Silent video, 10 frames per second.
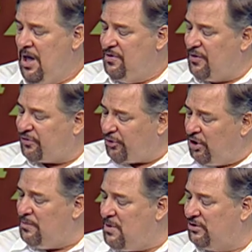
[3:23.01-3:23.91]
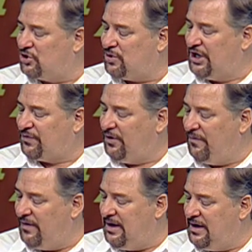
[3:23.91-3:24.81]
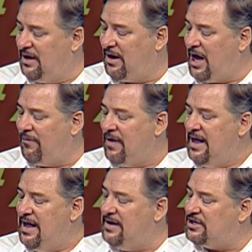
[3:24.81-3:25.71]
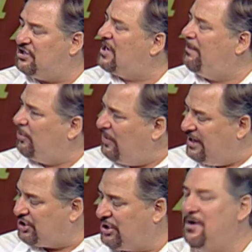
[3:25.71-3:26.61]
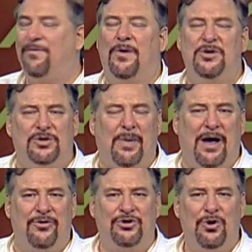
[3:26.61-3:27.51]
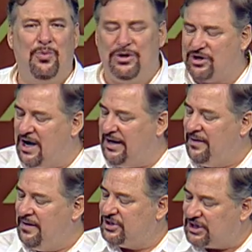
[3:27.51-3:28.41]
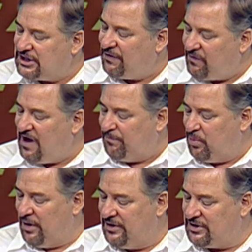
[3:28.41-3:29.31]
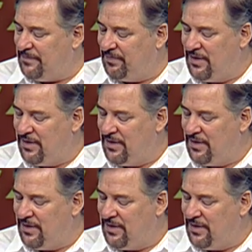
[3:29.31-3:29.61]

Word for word: The third most stressful event in life is a separation from a spouse, which got 65 points.